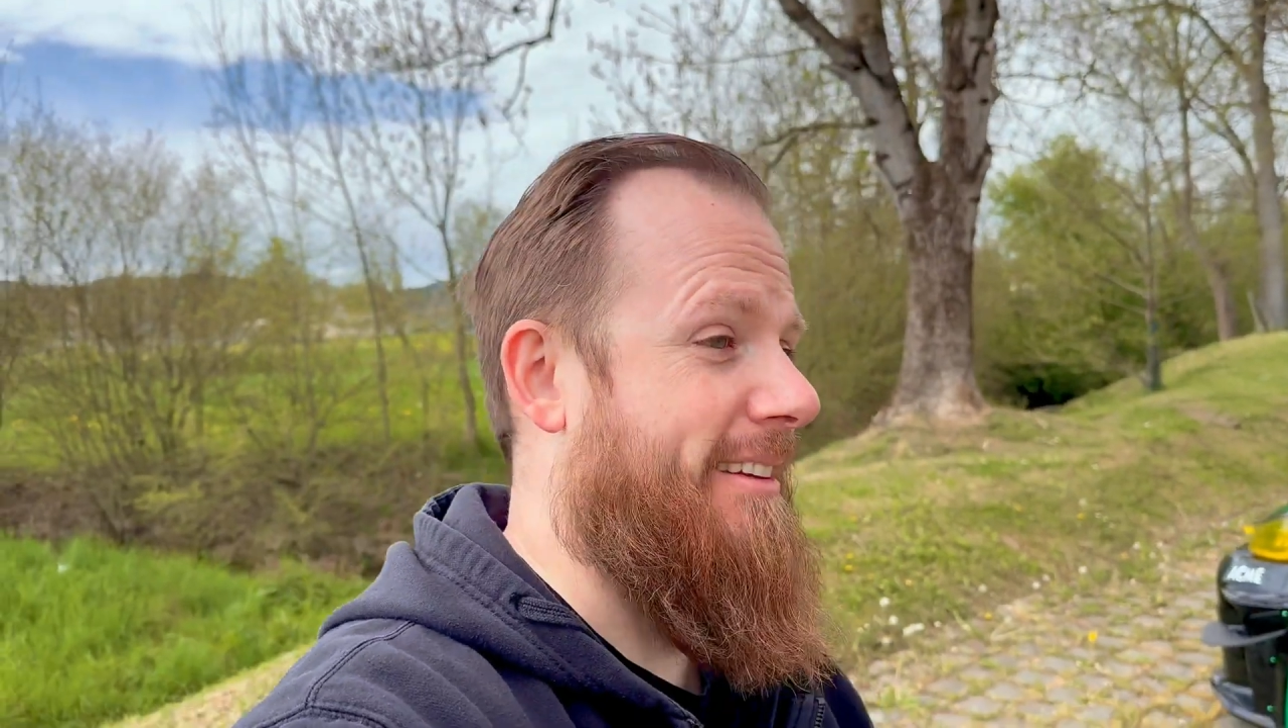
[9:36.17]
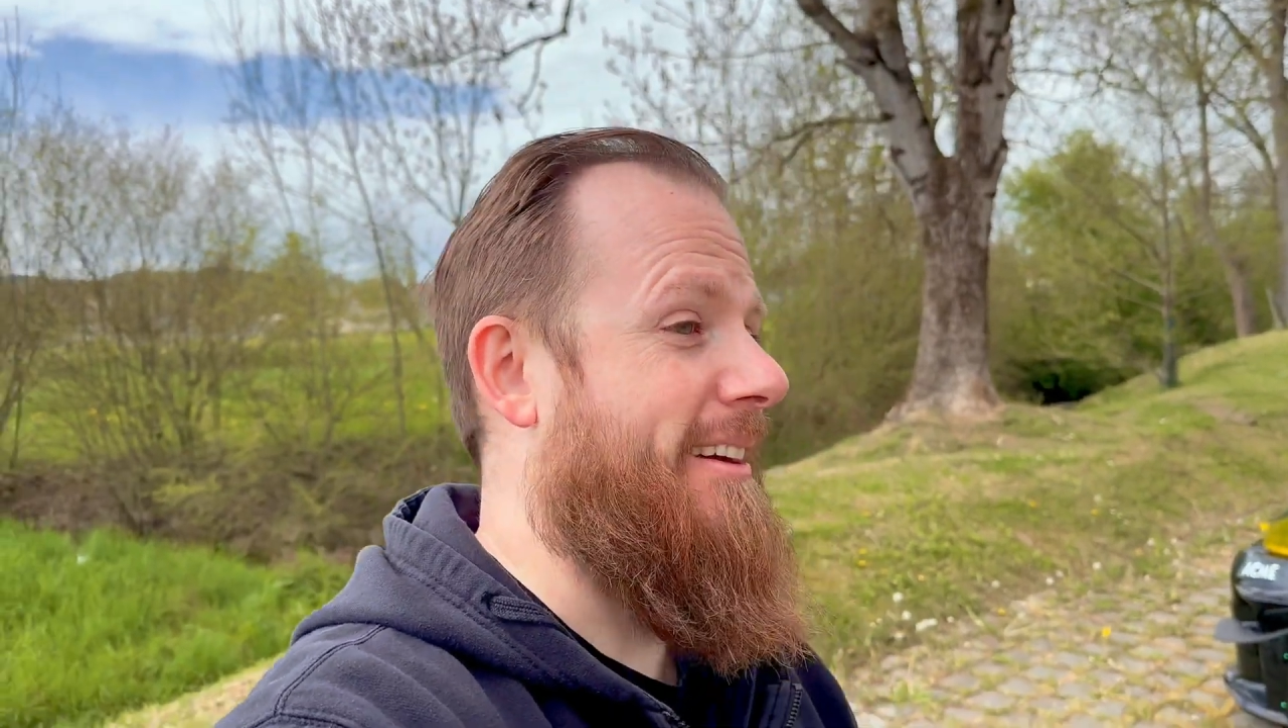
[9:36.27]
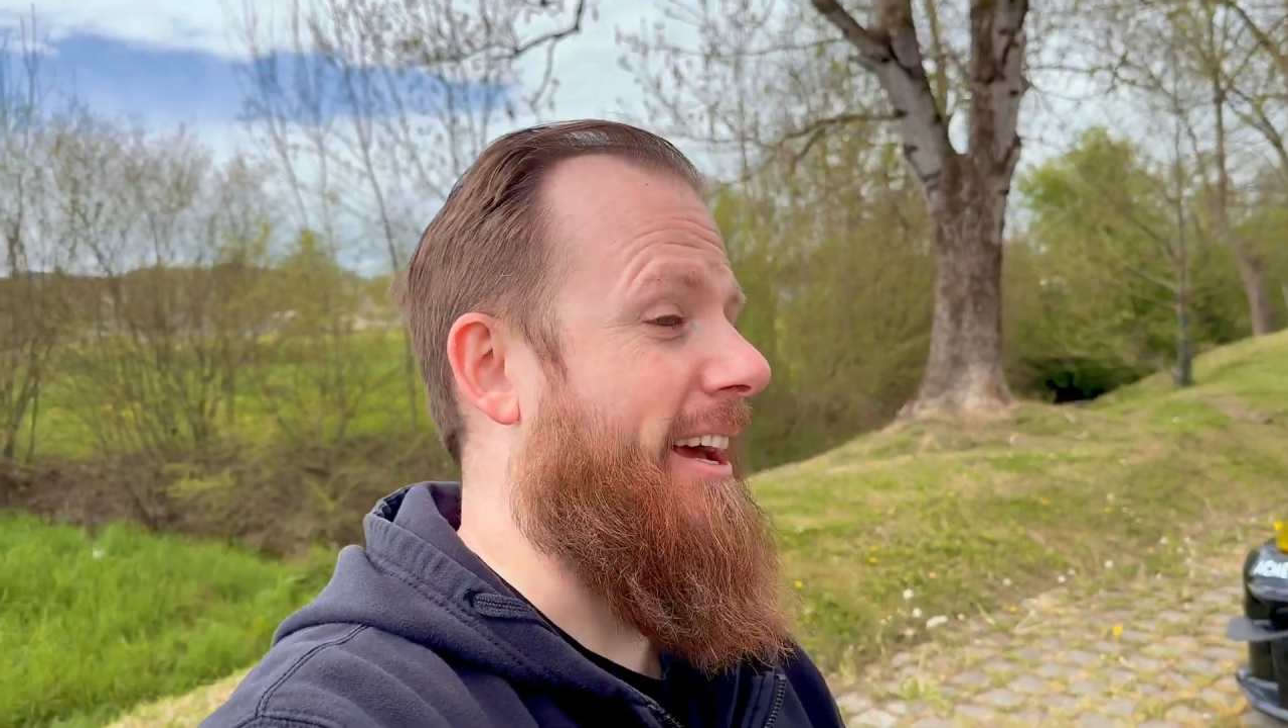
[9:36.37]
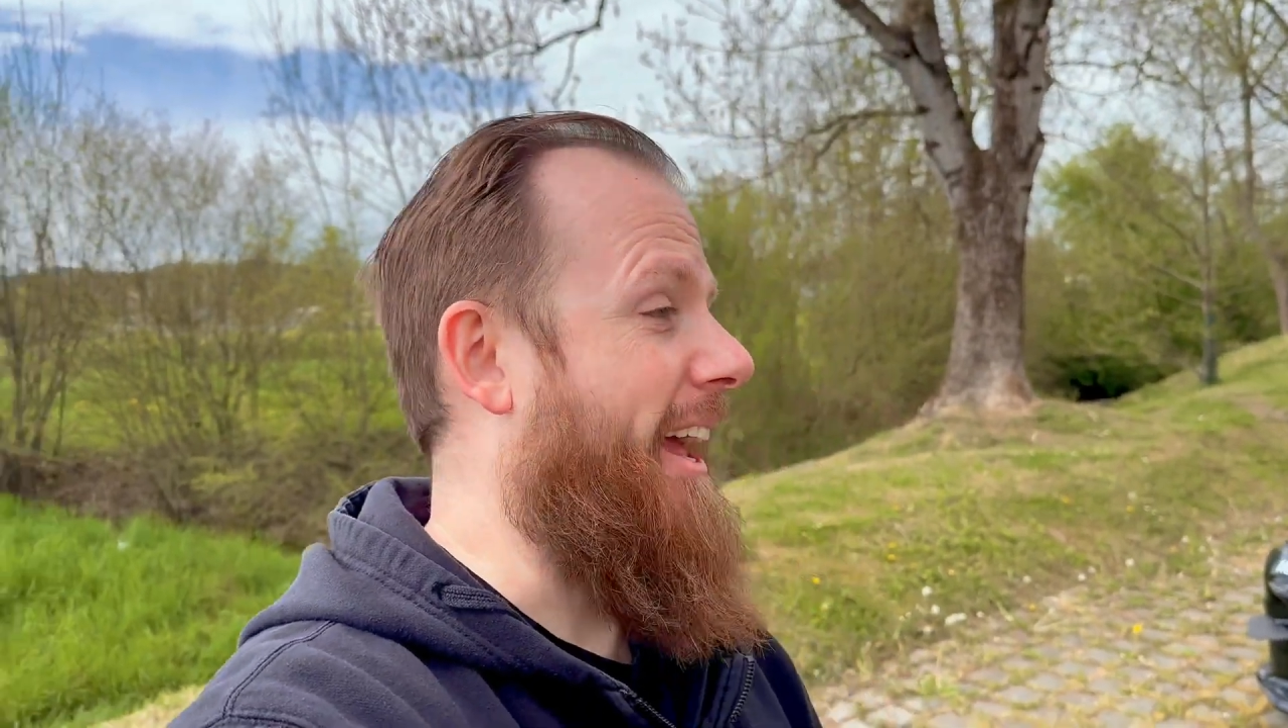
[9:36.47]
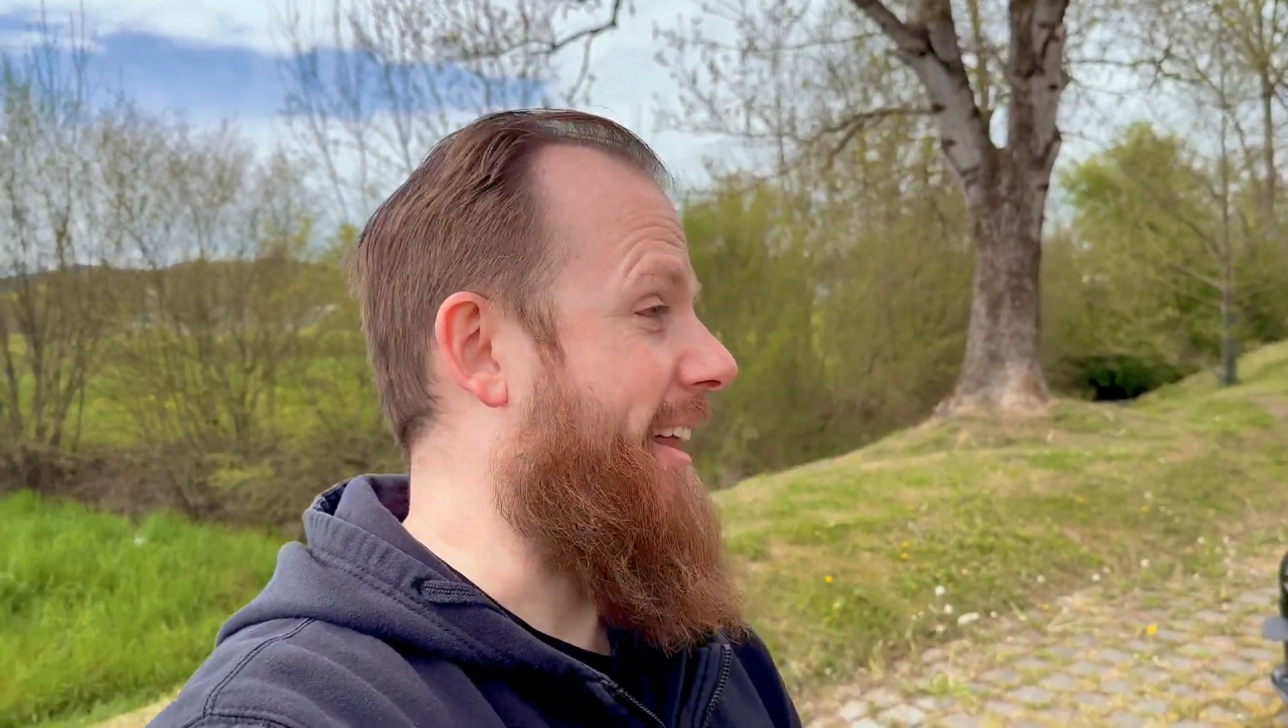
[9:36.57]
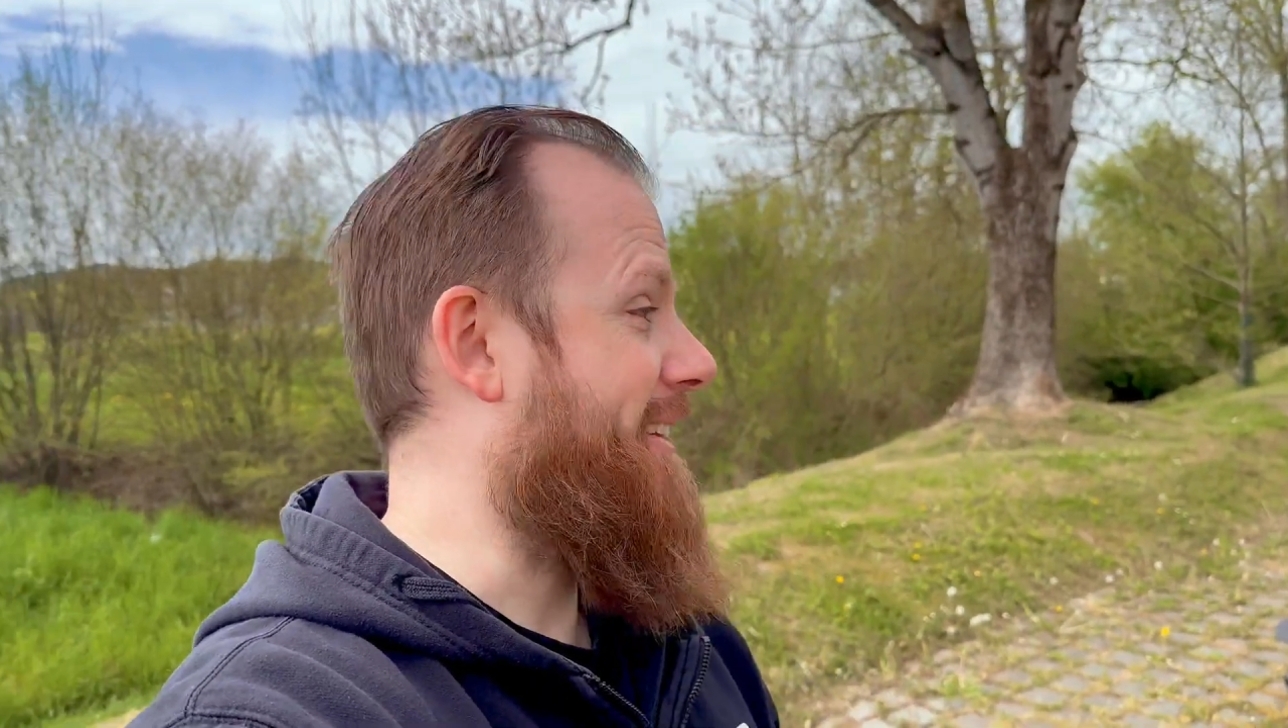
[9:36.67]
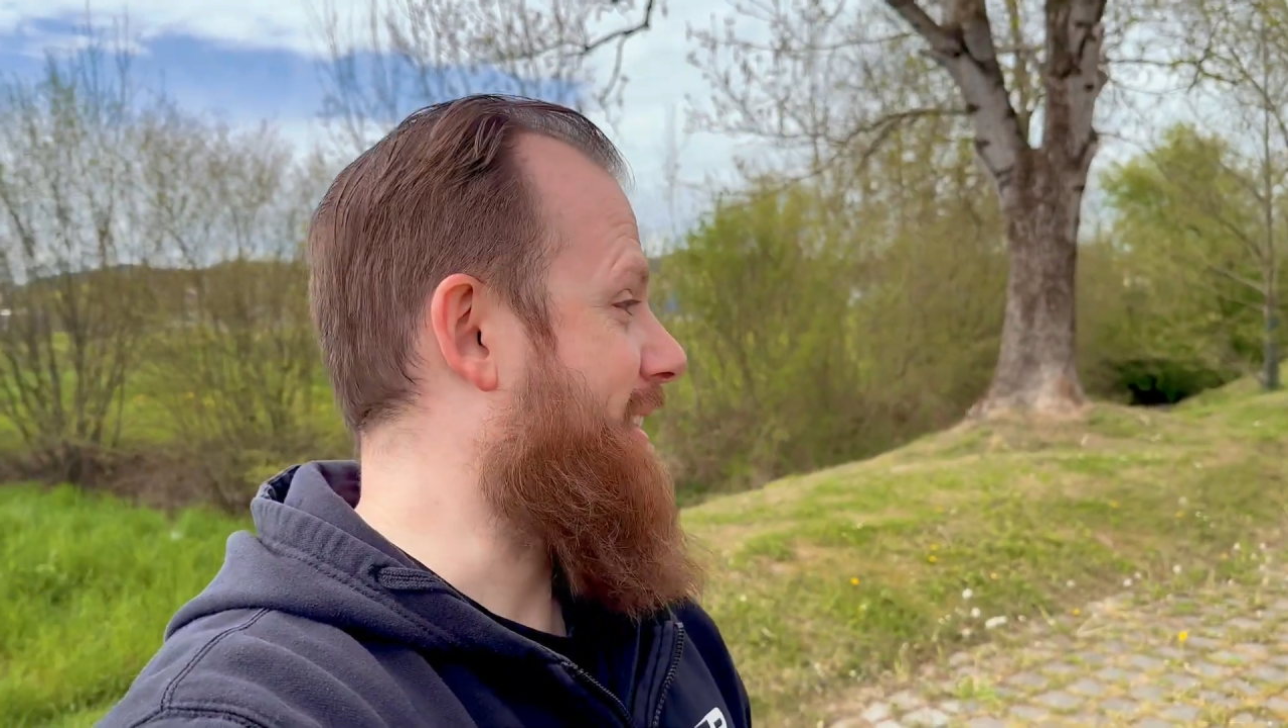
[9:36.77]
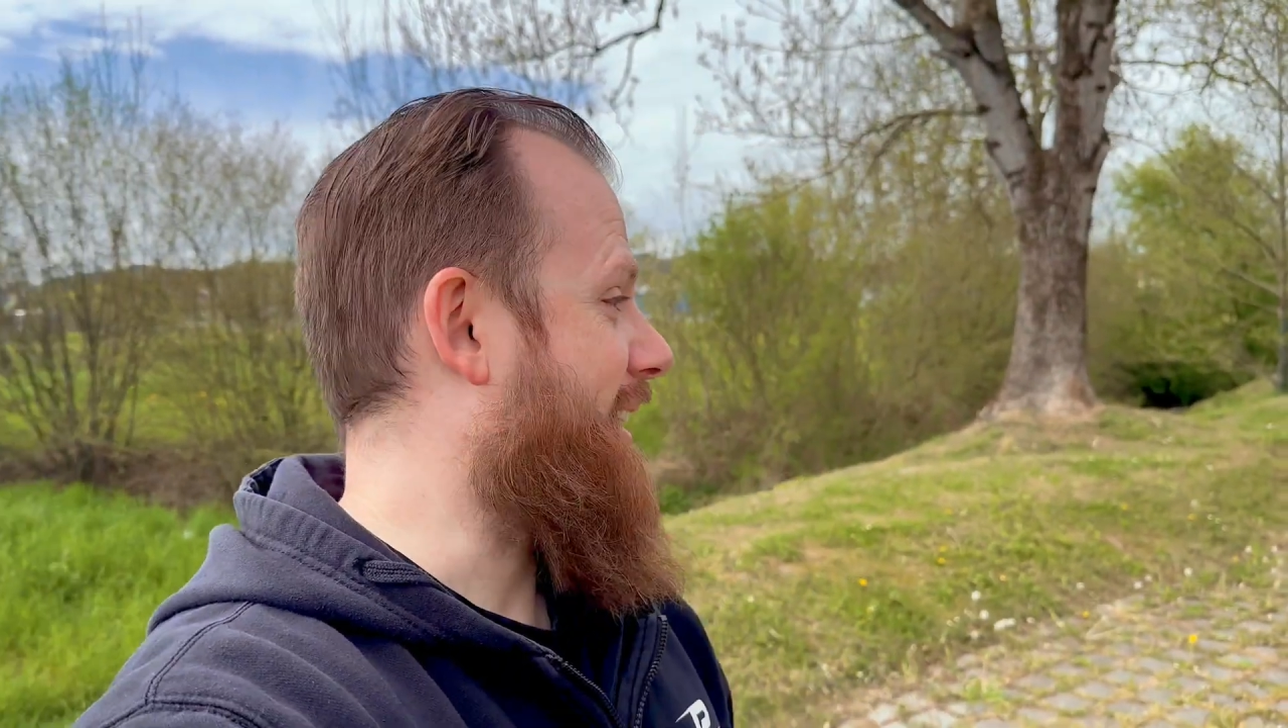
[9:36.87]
and